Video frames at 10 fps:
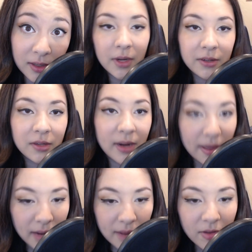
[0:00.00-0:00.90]
So now
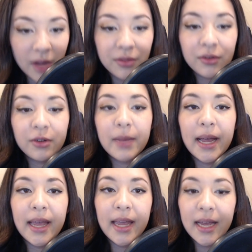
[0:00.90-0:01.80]
that I've gone through
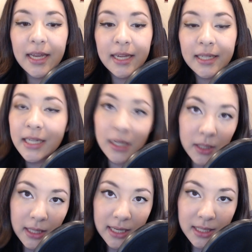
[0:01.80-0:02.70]
my uh, tier
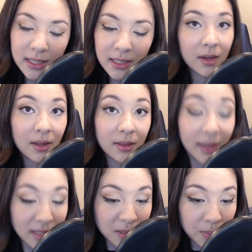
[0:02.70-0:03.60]
list,
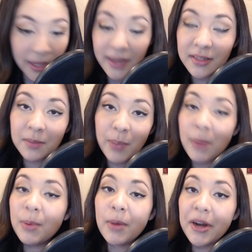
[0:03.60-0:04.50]
let's place
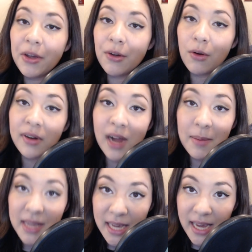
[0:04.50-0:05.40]
Paper Mario
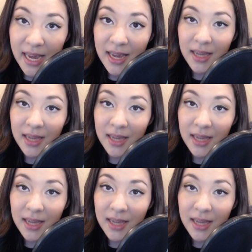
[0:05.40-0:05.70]
Origami King.